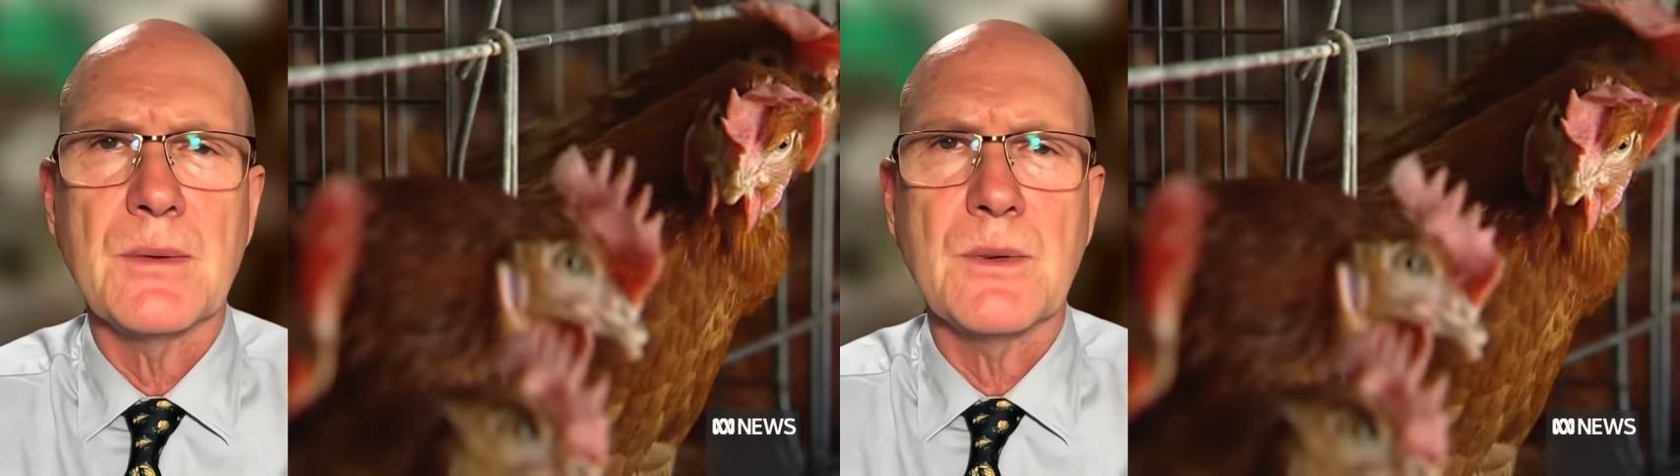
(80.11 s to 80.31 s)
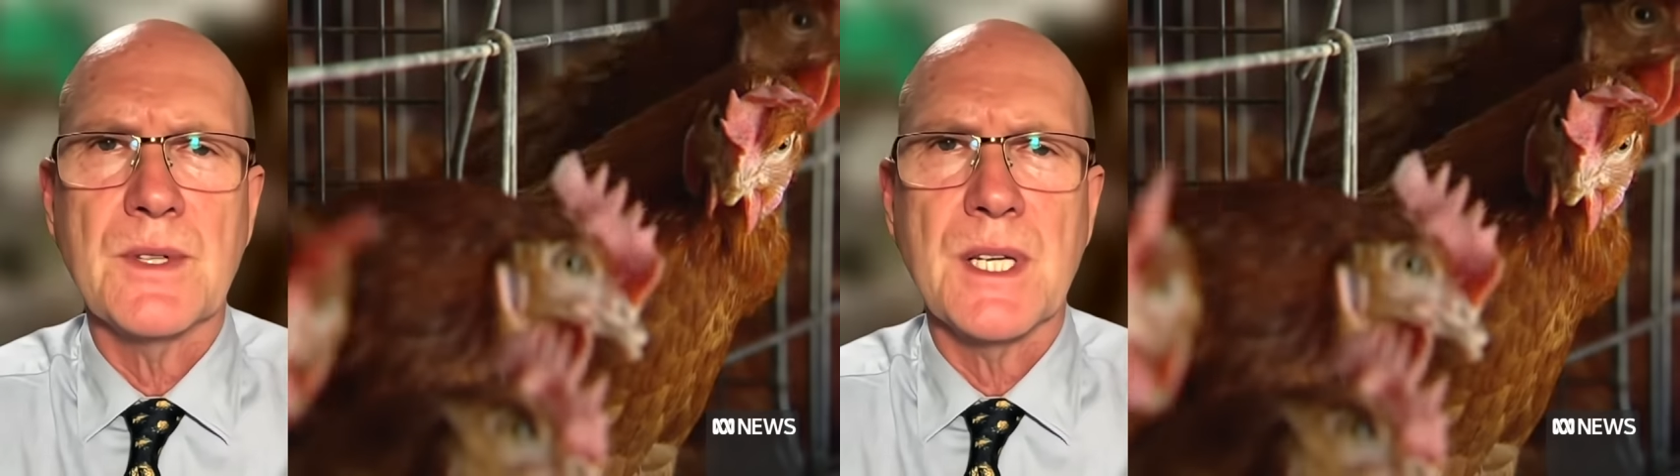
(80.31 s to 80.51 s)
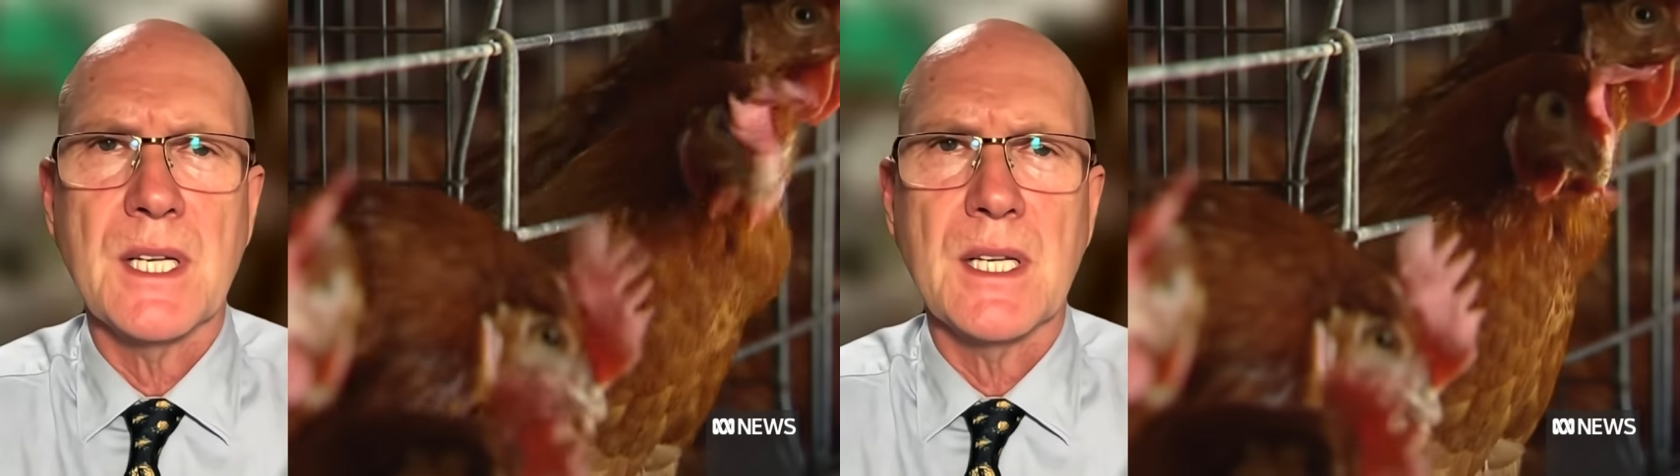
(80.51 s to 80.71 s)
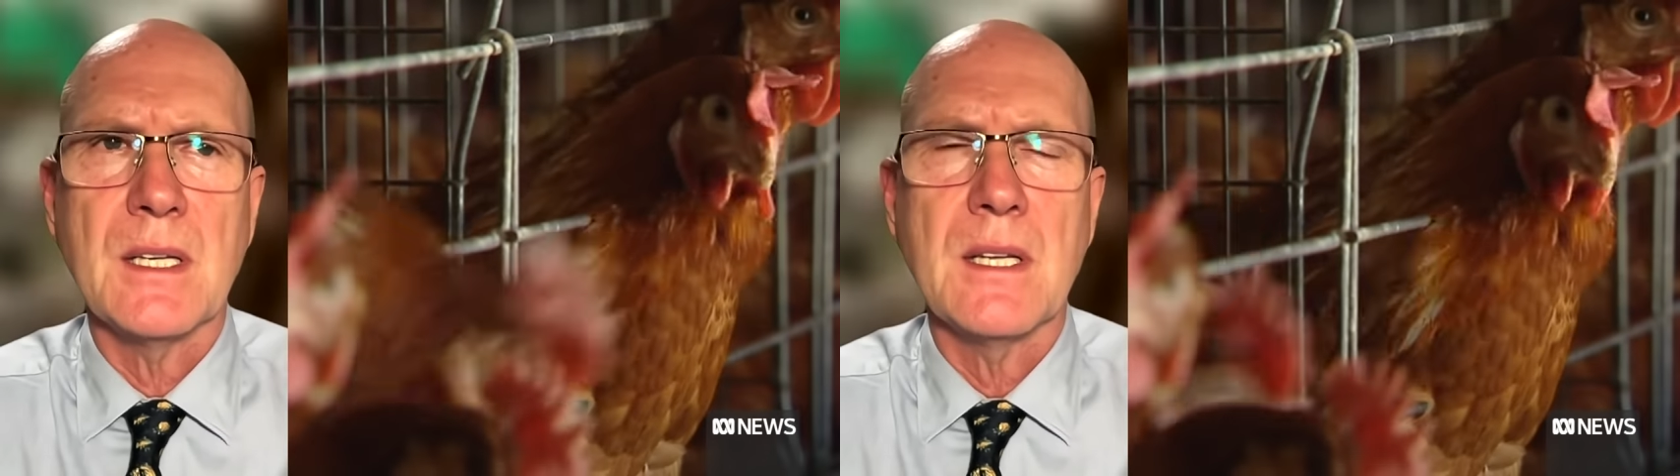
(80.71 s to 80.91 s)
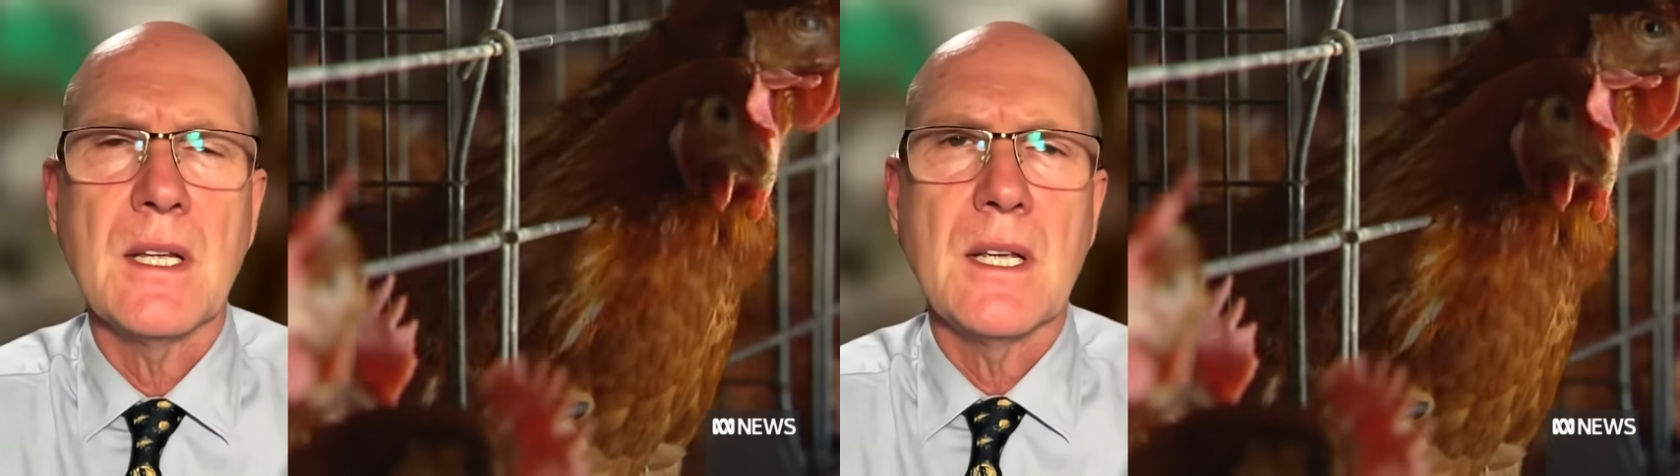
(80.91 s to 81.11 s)
we've seen in,
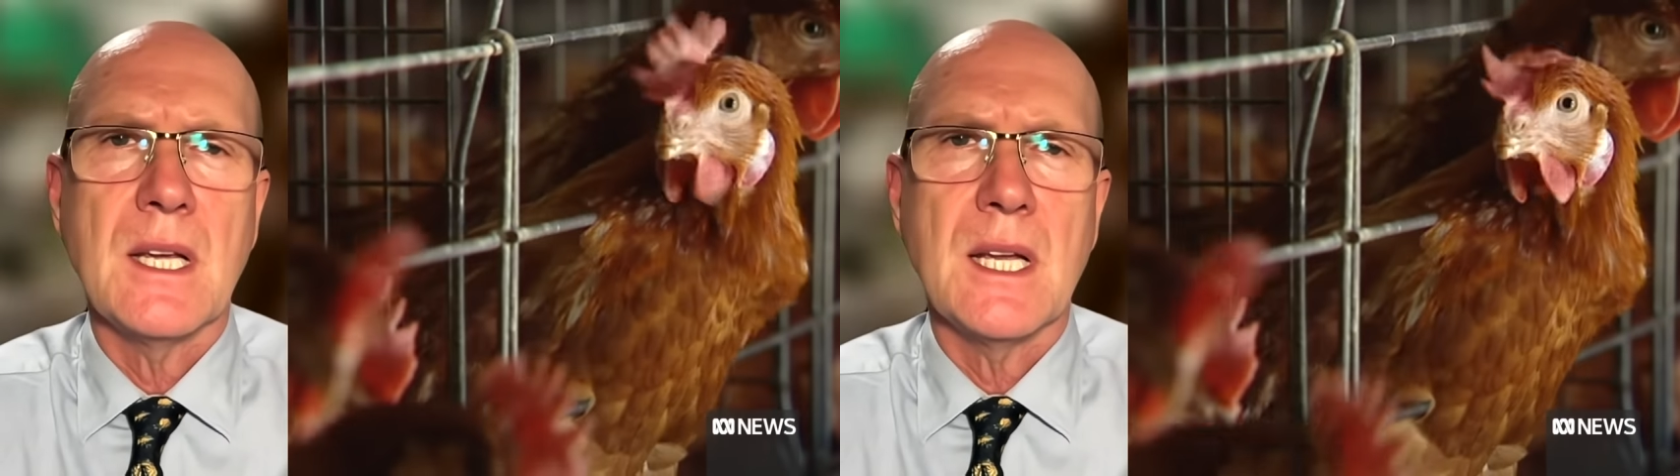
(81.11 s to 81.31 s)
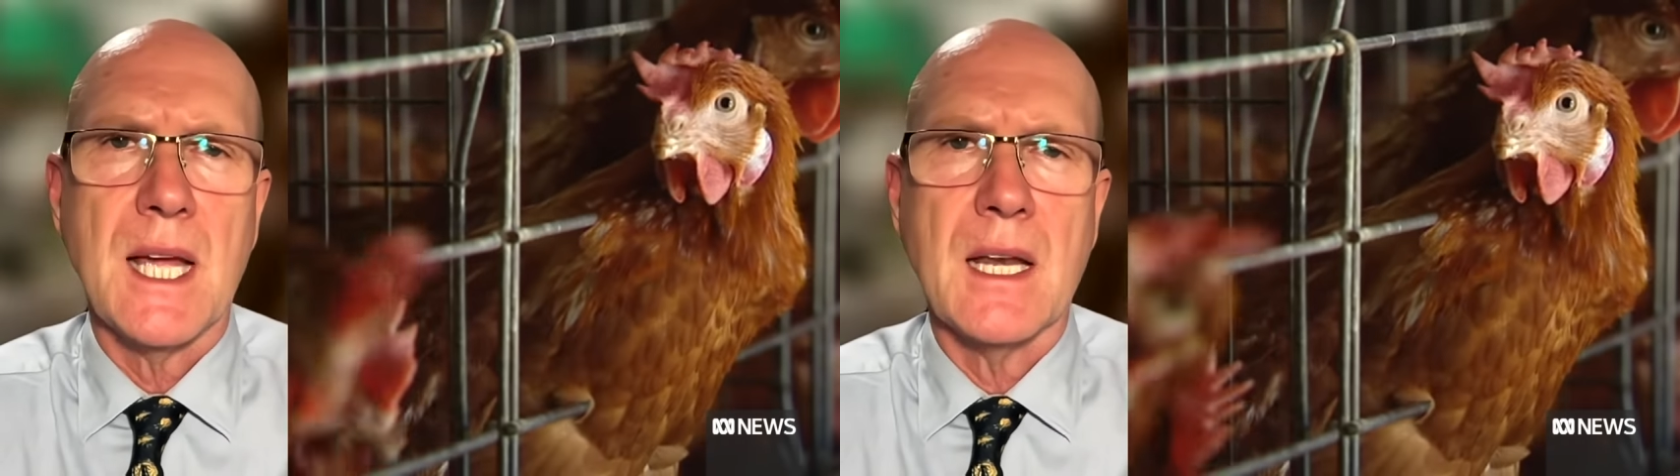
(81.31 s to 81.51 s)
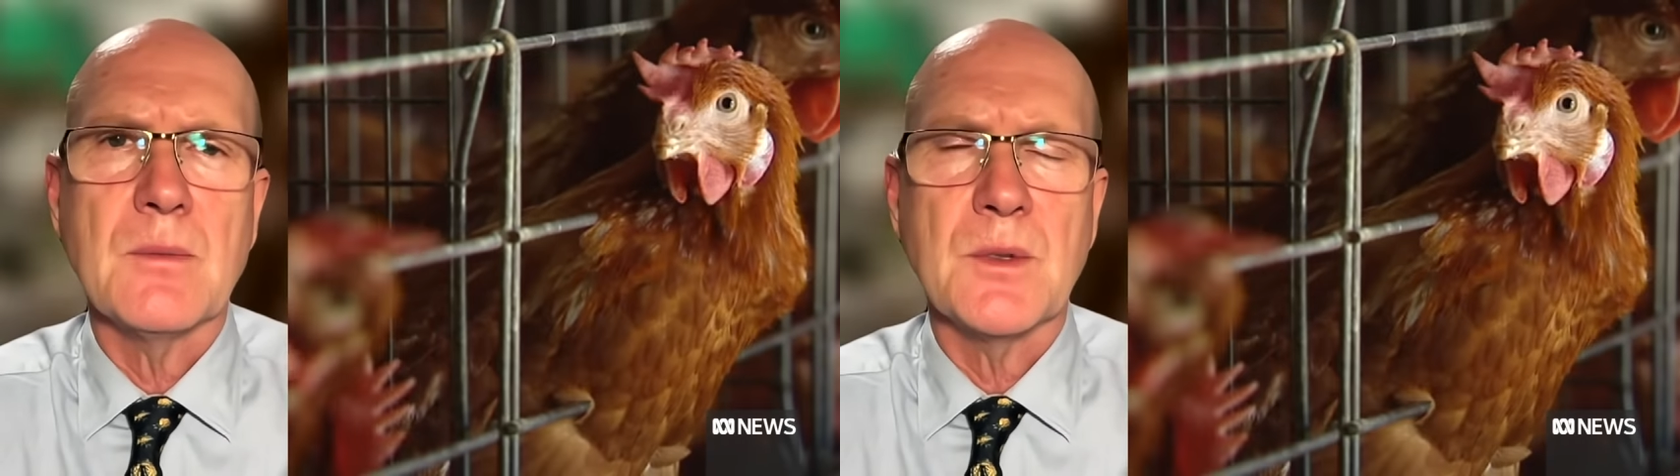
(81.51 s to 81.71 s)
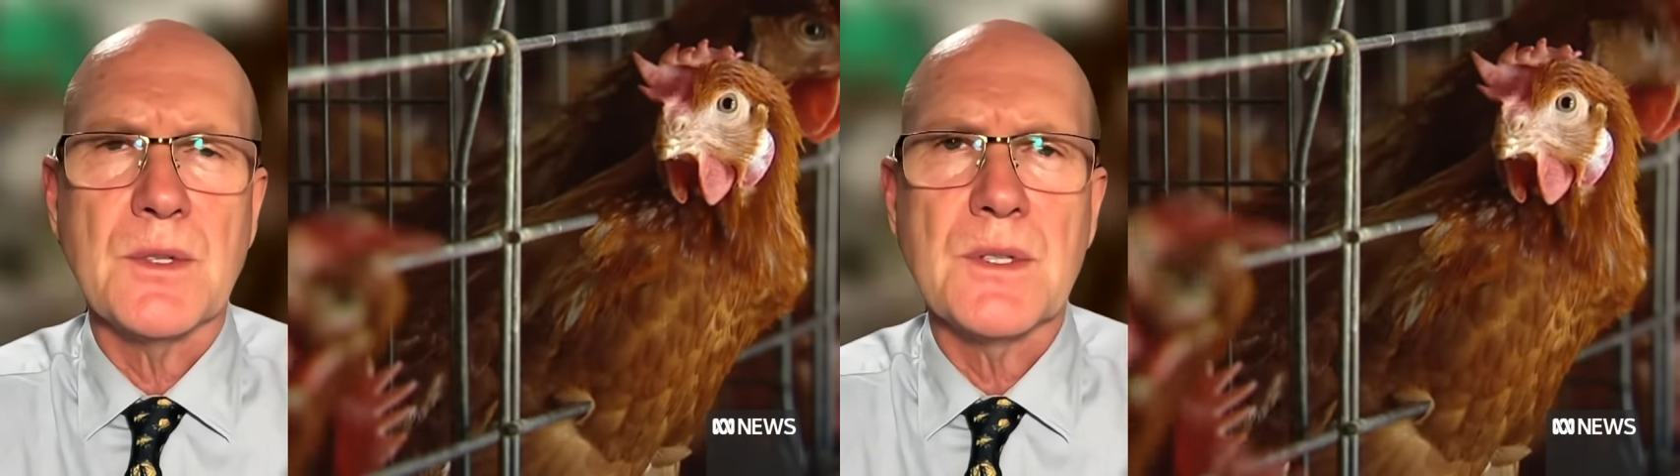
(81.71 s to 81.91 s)
in animals.